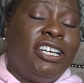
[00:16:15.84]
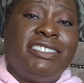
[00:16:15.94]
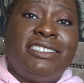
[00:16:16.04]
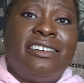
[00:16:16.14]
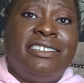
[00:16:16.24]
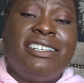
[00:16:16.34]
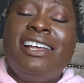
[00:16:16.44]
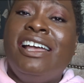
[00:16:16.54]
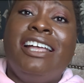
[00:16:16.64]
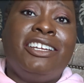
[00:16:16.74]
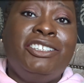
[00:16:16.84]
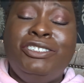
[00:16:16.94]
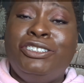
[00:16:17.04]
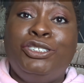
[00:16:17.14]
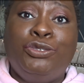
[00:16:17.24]
it aside, and I
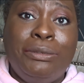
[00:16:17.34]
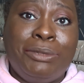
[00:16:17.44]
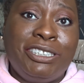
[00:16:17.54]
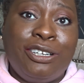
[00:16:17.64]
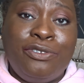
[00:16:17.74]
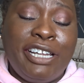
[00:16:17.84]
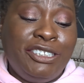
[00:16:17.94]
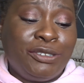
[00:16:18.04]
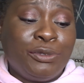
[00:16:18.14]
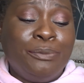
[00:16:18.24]
use it to treat myself later